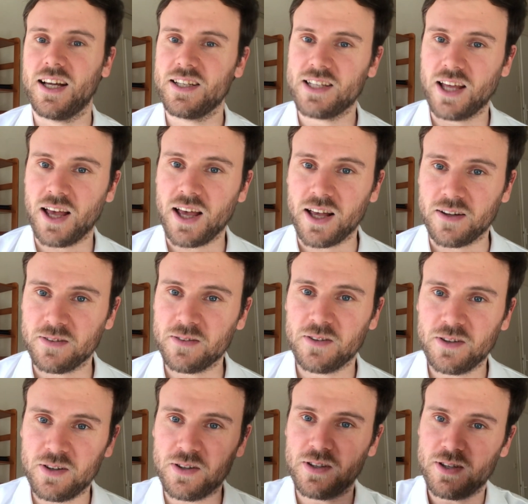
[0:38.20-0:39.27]
and uh,
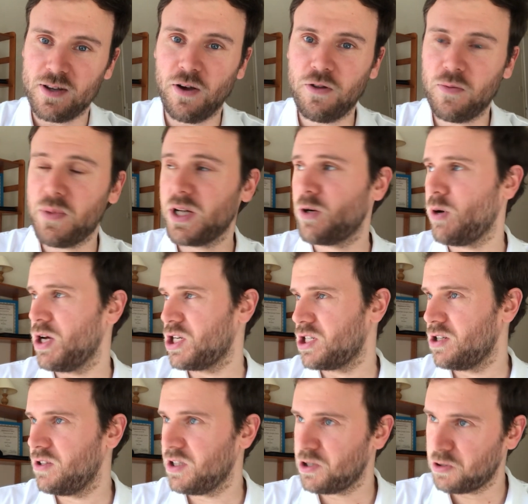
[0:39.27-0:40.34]
the other big
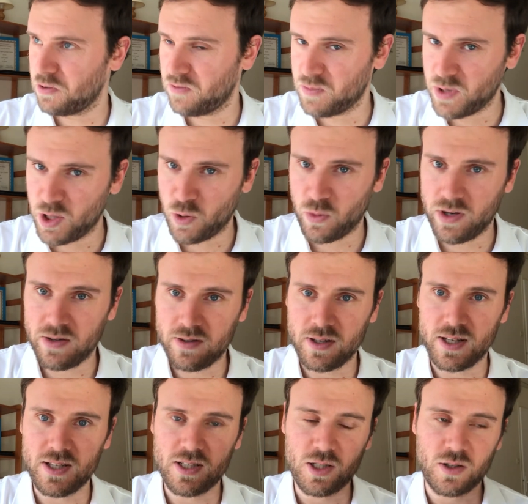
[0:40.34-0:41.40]
question that you're familiar with
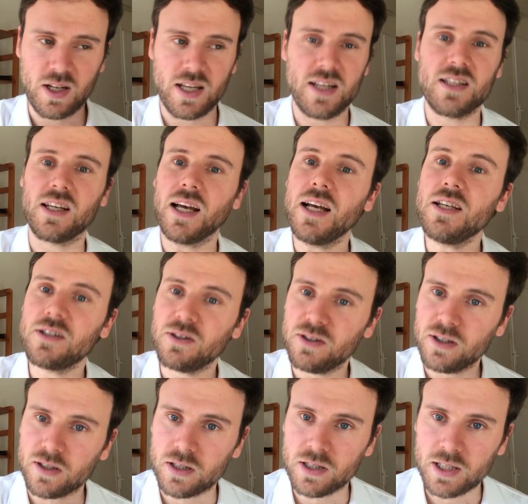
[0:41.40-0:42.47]
is is
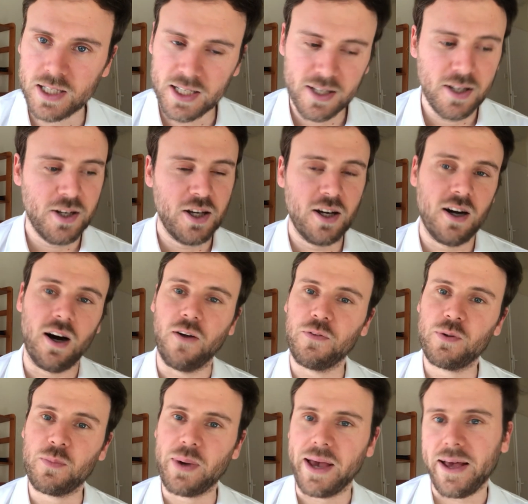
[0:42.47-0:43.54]
Hazelnut
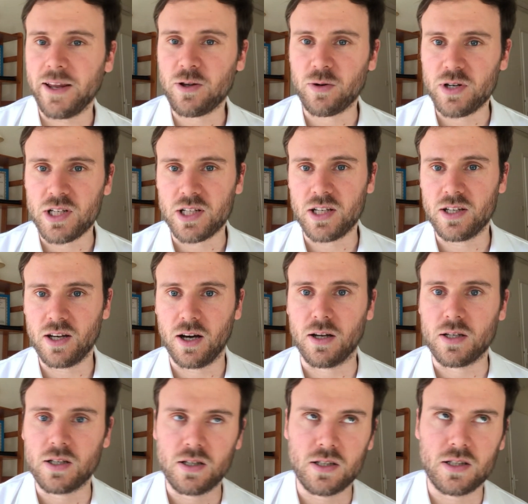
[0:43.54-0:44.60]
on the bed or is she
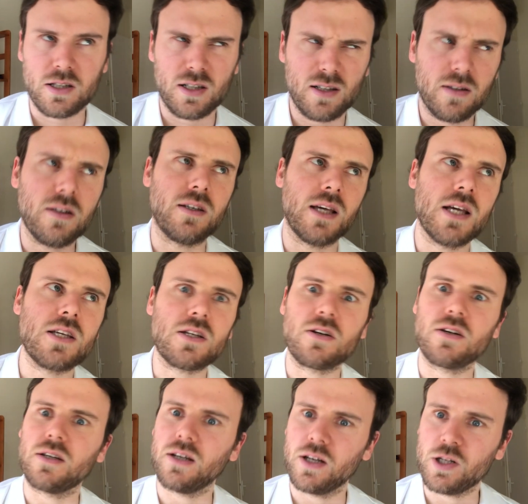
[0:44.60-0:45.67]
not? Because uh, I think
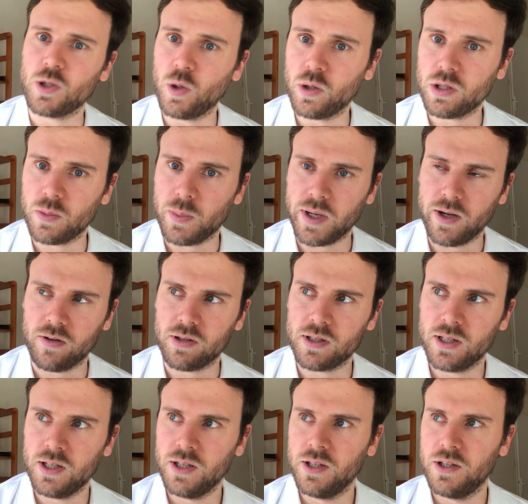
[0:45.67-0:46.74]
yesterday I joked about,
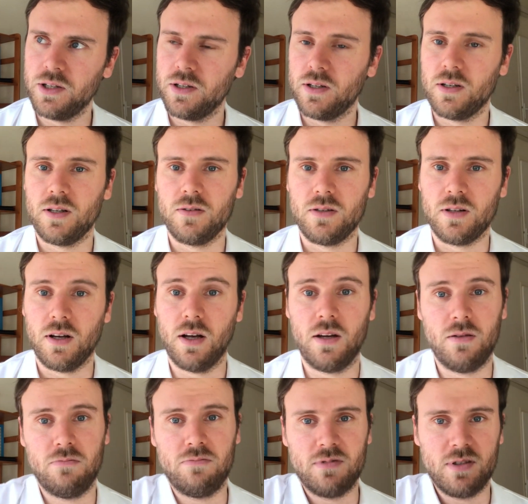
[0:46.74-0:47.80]

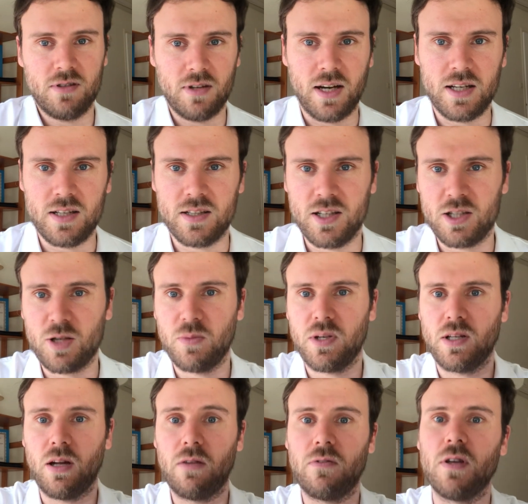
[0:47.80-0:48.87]
I I did
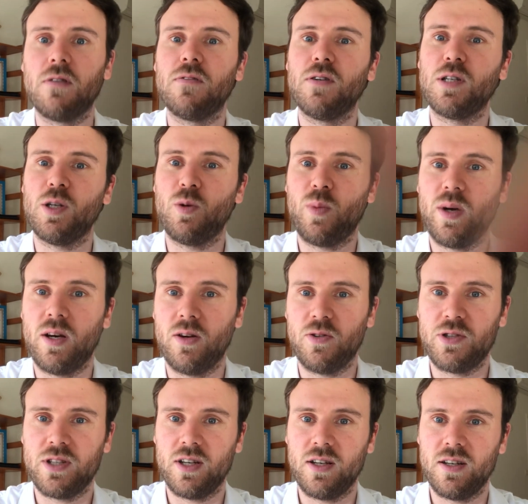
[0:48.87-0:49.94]
something not very funny
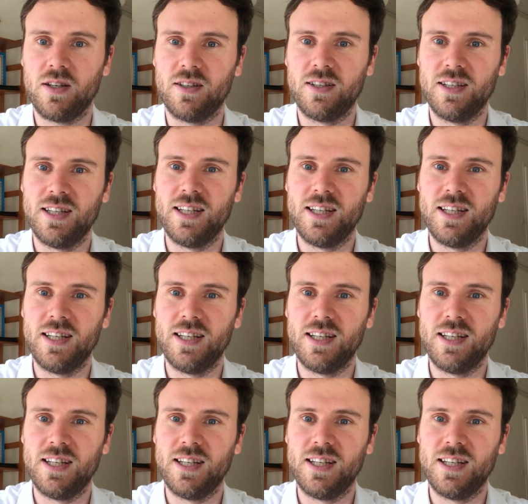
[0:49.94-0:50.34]
about uh,